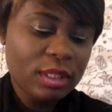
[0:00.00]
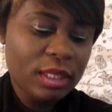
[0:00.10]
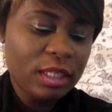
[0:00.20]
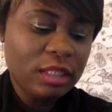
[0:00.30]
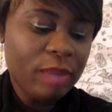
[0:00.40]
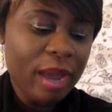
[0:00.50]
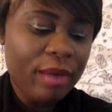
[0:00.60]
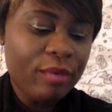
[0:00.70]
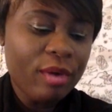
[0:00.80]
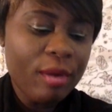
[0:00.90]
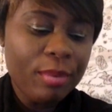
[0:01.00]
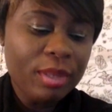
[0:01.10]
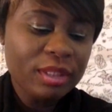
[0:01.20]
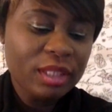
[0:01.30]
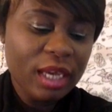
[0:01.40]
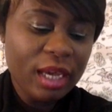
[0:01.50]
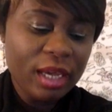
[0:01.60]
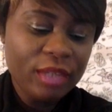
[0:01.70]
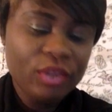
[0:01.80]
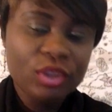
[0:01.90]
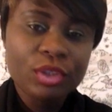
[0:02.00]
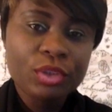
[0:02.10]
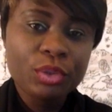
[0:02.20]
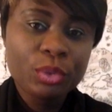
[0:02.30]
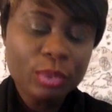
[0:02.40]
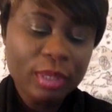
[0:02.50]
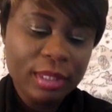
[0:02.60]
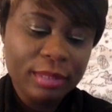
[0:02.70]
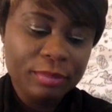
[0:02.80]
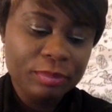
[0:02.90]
is by Robert H. Schuller.